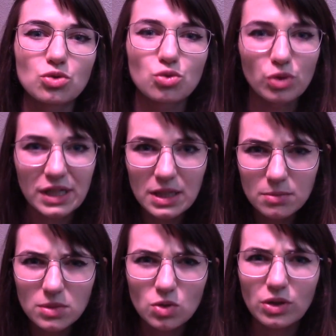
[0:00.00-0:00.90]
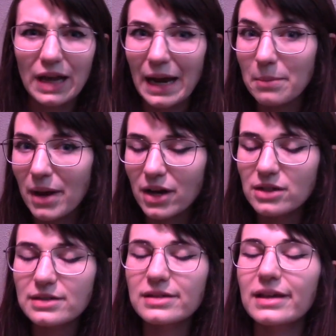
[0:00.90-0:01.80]
dreams or
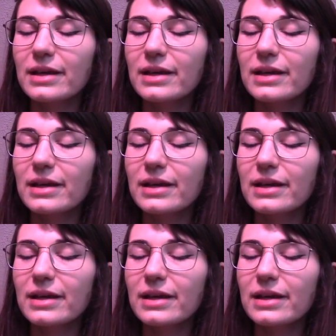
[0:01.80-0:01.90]
nightmares,